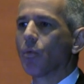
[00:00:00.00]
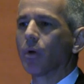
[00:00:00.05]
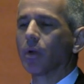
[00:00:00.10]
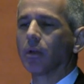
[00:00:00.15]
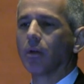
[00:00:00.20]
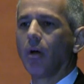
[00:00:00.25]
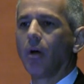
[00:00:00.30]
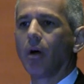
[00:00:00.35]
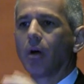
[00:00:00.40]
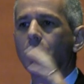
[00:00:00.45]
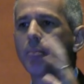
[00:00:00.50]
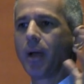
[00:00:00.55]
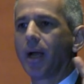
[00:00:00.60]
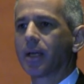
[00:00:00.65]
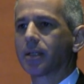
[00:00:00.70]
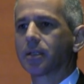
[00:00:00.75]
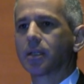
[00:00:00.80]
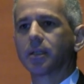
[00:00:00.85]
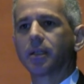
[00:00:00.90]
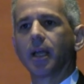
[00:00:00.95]
We're long
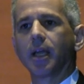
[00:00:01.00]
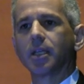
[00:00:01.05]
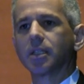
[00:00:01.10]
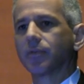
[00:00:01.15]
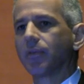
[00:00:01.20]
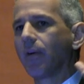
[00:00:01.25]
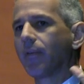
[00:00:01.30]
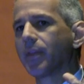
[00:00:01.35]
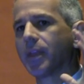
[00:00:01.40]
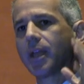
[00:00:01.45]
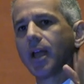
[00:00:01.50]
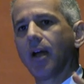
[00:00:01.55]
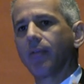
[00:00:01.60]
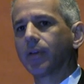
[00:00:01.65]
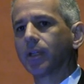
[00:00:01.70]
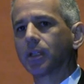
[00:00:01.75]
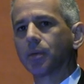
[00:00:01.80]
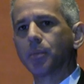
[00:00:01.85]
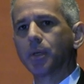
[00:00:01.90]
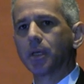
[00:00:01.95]
past the days of everything
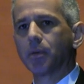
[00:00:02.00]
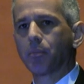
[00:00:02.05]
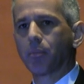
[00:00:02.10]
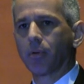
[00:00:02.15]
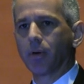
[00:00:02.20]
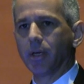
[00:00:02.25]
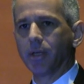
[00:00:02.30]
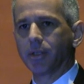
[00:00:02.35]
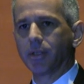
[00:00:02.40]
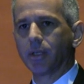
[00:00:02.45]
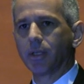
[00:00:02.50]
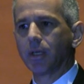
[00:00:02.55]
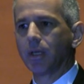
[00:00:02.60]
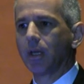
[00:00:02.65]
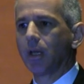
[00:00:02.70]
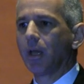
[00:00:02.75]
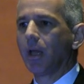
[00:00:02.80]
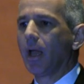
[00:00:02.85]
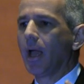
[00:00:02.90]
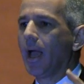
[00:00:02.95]
having to be in print.
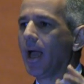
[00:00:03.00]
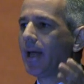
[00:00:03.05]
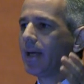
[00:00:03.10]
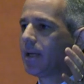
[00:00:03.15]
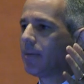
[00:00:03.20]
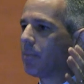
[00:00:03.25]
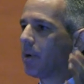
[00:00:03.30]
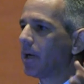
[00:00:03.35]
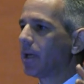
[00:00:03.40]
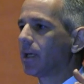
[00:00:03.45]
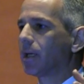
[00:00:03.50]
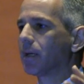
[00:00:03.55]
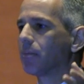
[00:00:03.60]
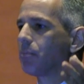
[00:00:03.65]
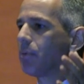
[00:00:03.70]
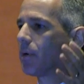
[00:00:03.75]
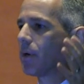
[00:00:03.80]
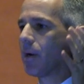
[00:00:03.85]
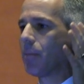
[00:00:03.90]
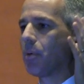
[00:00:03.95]
Anybody can
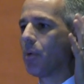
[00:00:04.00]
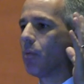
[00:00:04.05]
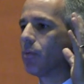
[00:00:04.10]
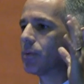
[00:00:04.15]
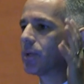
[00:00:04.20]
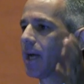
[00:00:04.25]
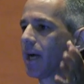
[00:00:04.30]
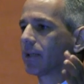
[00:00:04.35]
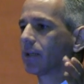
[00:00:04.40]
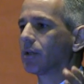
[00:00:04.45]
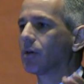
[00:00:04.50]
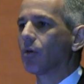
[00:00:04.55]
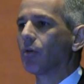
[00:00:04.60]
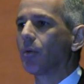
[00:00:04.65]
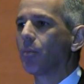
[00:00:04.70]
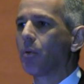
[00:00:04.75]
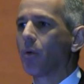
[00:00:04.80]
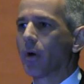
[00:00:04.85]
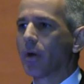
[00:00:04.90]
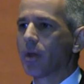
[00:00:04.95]
put up a technical
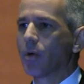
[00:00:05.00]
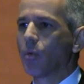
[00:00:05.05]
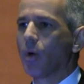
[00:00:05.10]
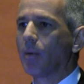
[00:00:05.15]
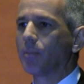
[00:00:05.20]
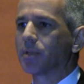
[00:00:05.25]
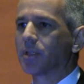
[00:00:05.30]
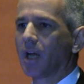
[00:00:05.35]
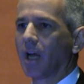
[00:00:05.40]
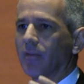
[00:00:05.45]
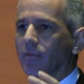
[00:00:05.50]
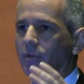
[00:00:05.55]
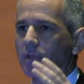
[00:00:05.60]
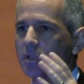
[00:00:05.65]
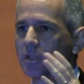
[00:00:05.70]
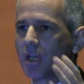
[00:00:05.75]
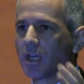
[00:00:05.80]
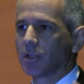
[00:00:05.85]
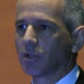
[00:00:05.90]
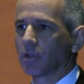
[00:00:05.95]
report on their website for
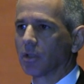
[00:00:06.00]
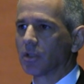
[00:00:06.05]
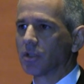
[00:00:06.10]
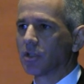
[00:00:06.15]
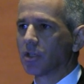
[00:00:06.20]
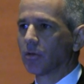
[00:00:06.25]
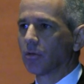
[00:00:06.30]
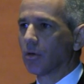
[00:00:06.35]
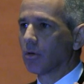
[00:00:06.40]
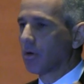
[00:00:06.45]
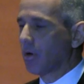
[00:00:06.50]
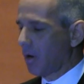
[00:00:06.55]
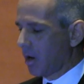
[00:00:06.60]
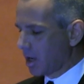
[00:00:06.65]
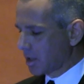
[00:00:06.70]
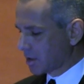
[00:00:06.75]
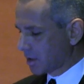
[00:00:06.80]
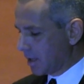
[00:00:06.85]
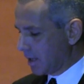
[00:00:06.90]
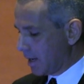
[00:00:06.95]
essentially zero
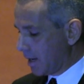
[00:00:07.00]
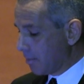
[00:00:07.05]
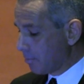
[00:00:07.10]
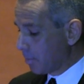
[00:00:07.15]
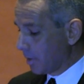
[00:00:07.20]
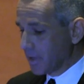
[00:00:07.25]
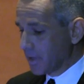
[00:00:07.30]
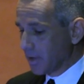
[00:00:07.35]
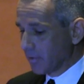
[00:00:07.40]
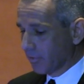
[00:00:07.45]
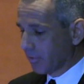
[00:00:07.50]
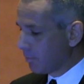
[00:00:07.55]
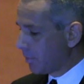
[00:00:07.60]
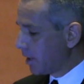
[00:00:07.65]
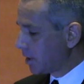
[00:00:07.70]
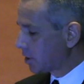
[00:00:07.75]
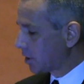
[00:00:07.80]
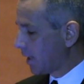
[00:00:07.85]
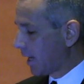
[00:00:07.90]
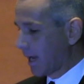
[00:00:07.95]
cost but the
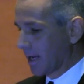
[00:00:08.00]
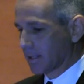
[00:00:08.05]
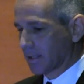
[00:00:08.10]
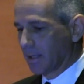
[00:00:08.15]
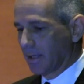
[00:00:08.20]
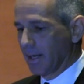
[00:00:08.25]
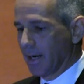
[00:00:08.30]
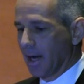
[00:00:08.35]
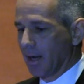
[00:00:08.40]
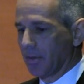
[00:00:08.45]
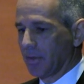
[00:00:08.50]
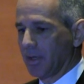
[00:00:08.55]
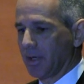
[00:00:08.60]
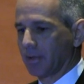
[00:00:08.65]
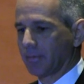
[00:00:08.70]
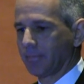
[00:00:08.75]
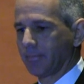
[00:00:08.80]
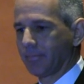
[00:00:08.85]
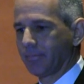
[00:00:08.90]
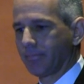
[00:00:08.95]
information has to get out
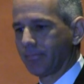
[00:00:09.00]
there.